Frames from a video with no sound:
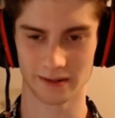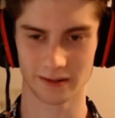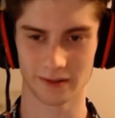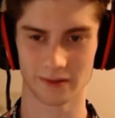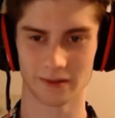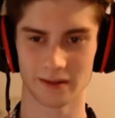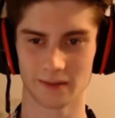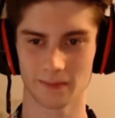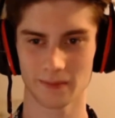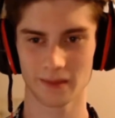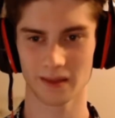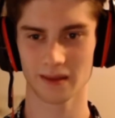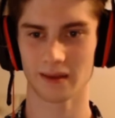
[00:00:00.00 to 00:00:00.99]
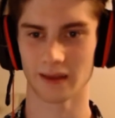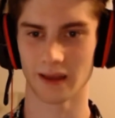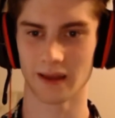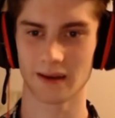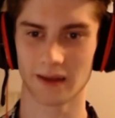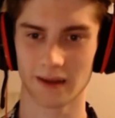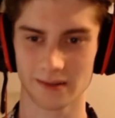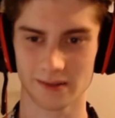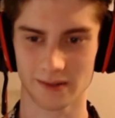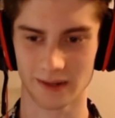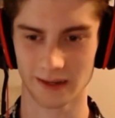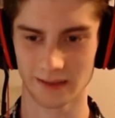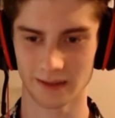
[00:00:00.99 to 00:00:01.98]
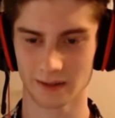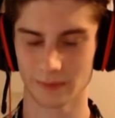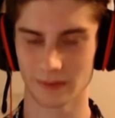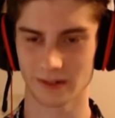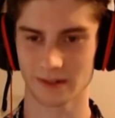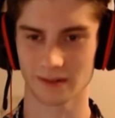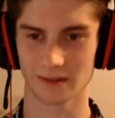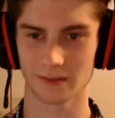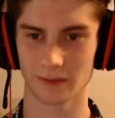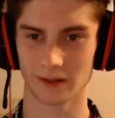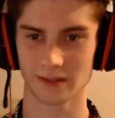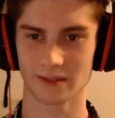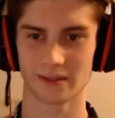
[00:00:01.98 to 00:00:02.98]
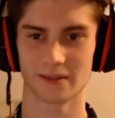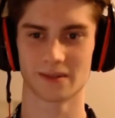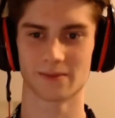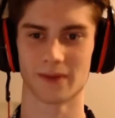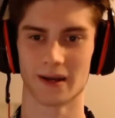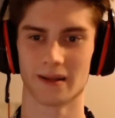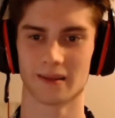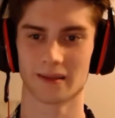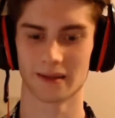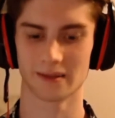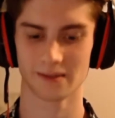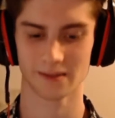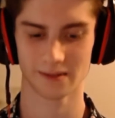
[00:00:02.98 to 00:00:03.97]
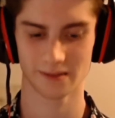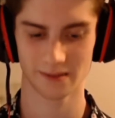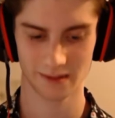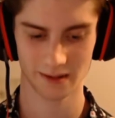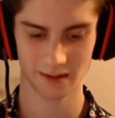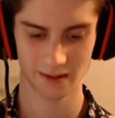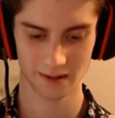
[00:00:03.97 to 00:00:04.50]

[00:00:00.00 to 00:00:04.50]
So I ended up graduating UCF with the aeronautical engineering degree,